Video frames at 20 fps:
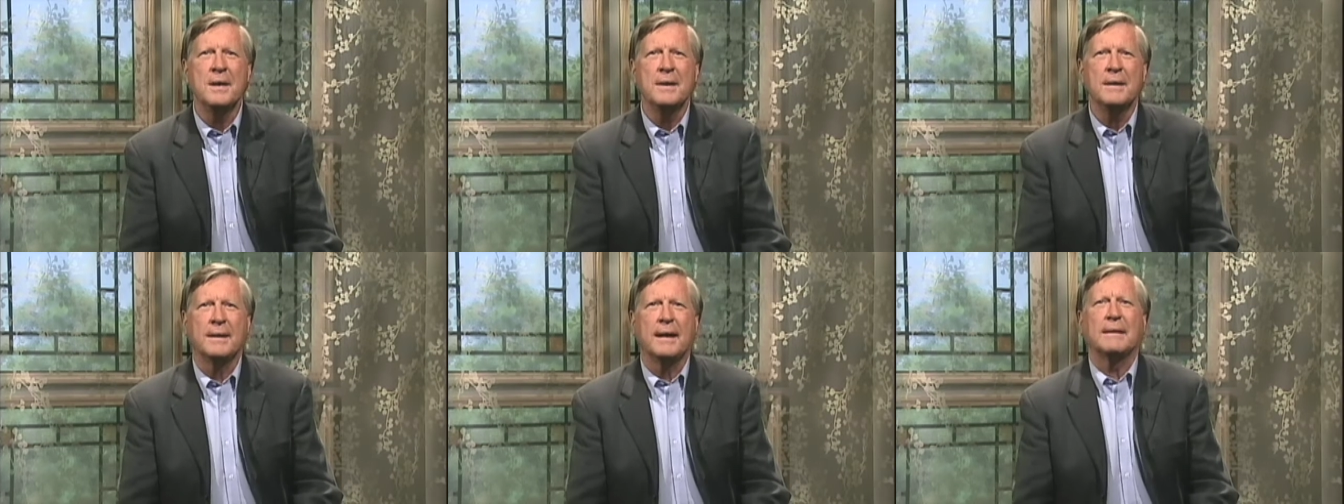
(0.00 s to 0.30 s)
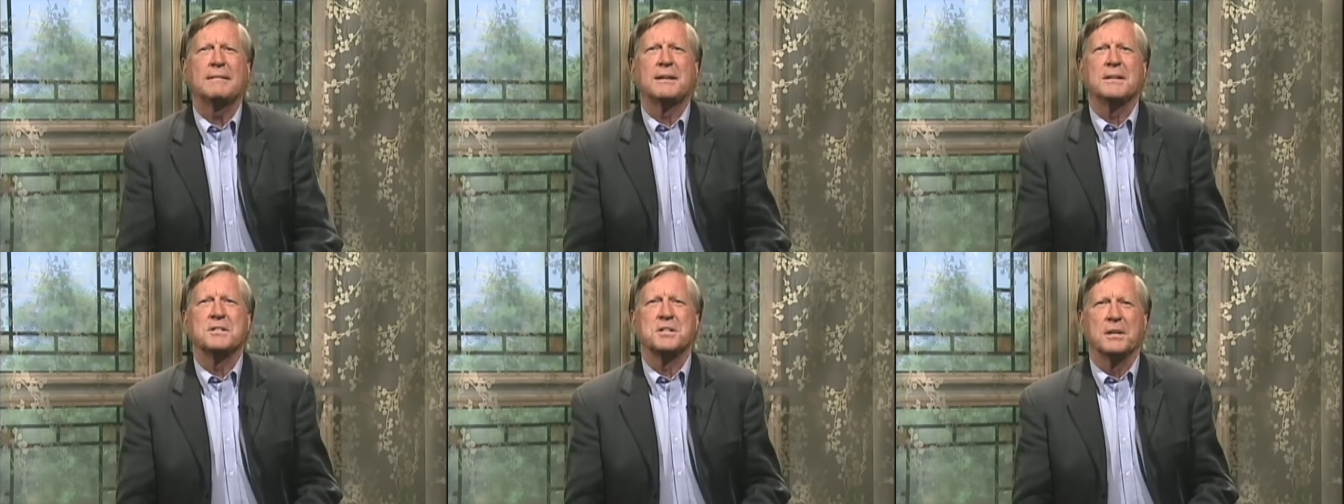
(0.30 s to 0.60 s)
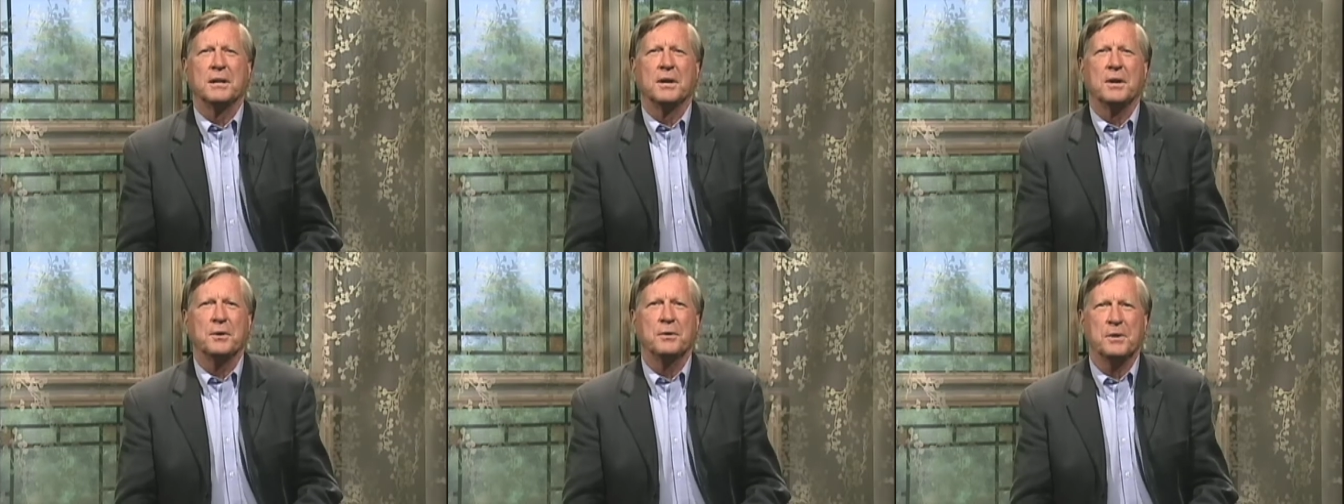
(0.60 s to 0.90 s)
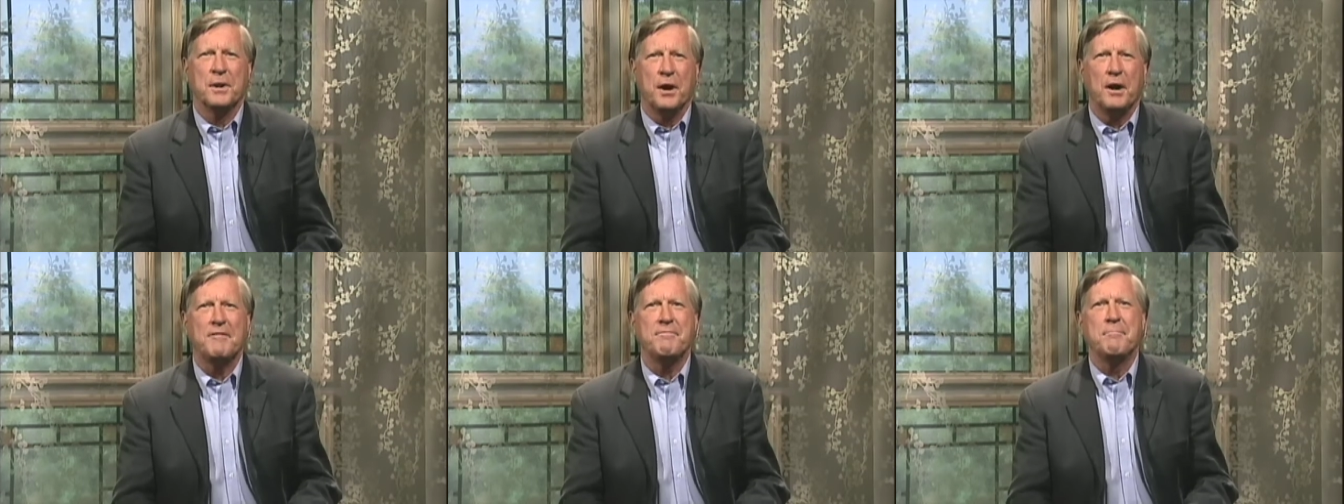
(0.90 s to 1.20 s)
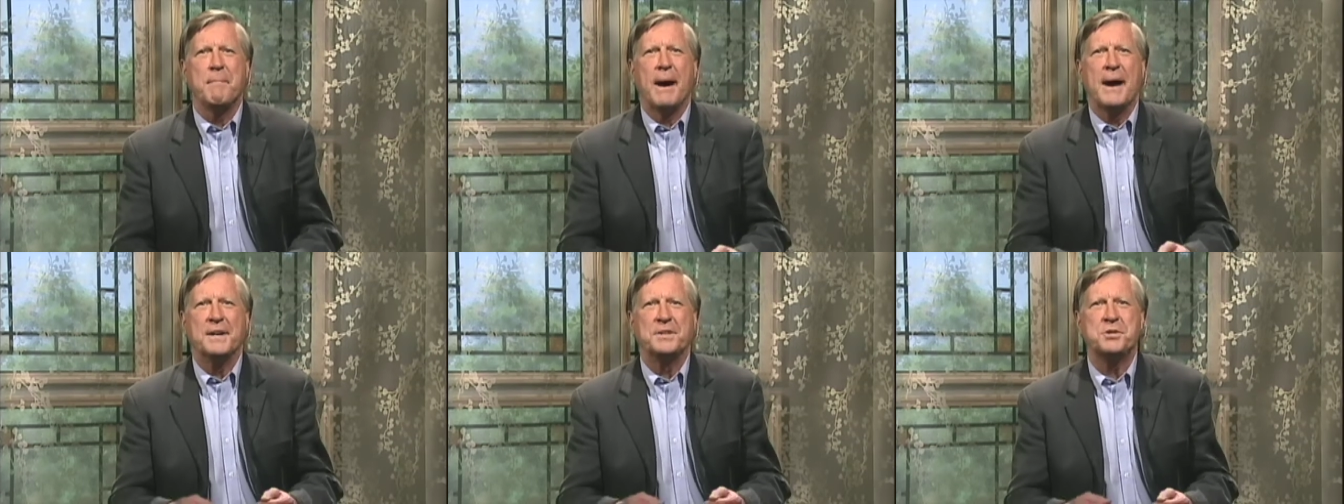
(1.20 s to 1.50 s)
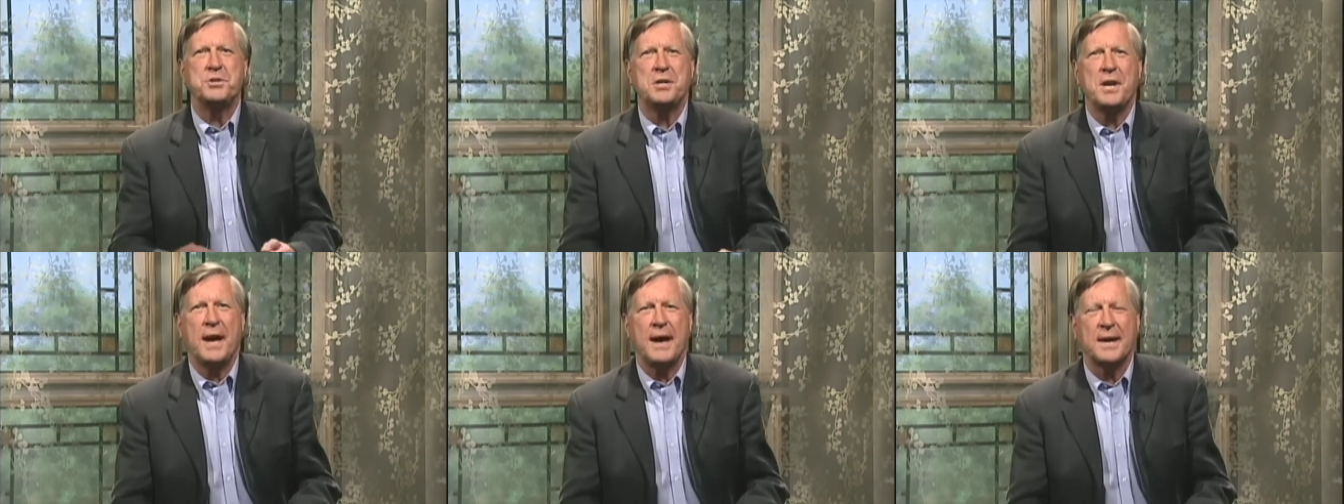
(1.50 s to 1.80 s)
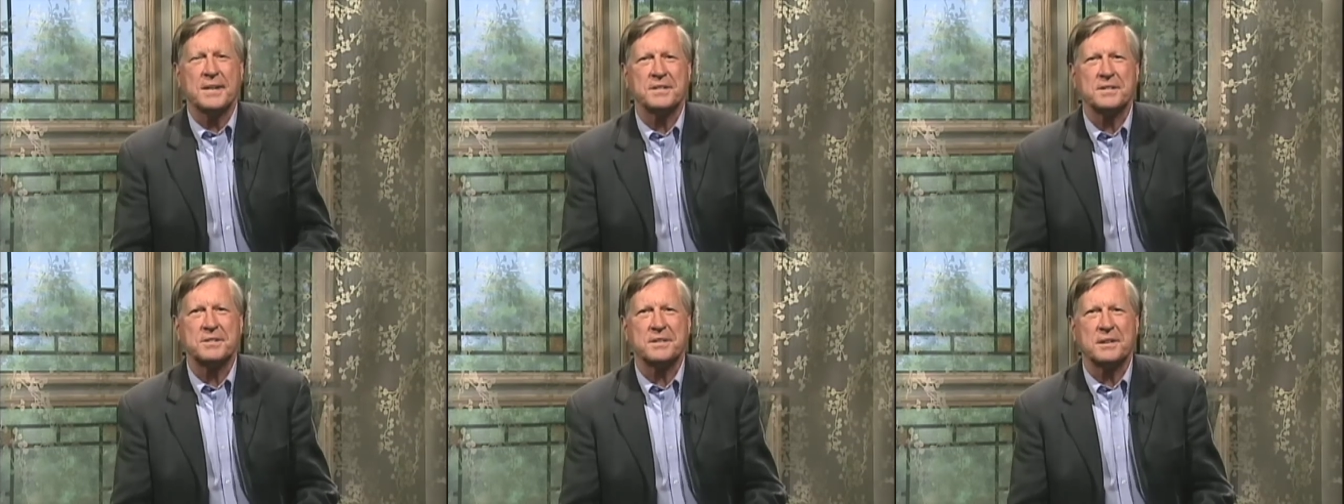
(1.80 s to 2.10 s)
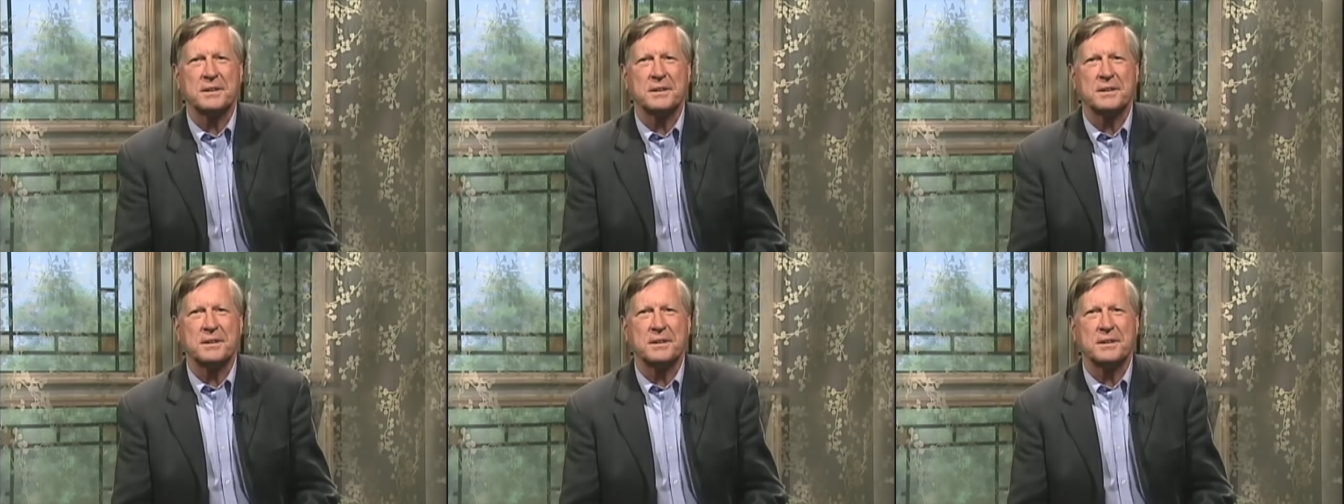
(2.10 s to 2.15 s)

get this load off my chest.